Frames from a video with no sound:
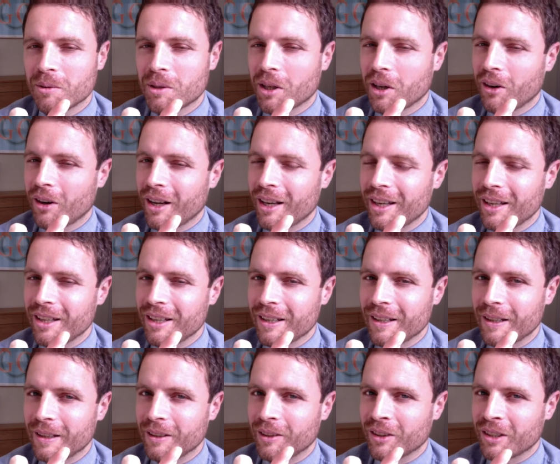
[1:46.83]
Kai,
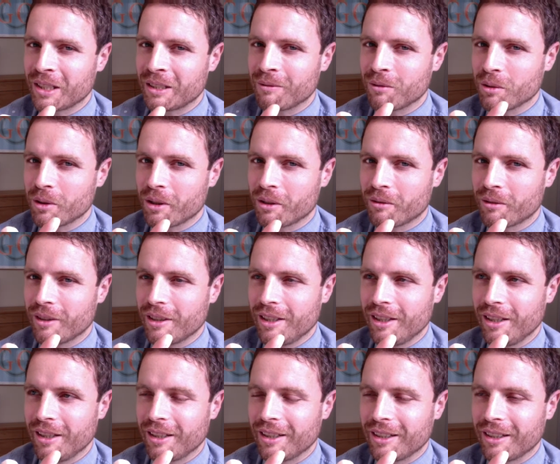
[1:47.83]
1943,
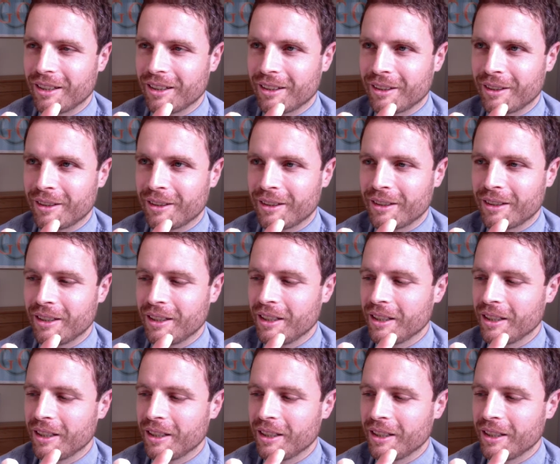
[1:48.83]
I think.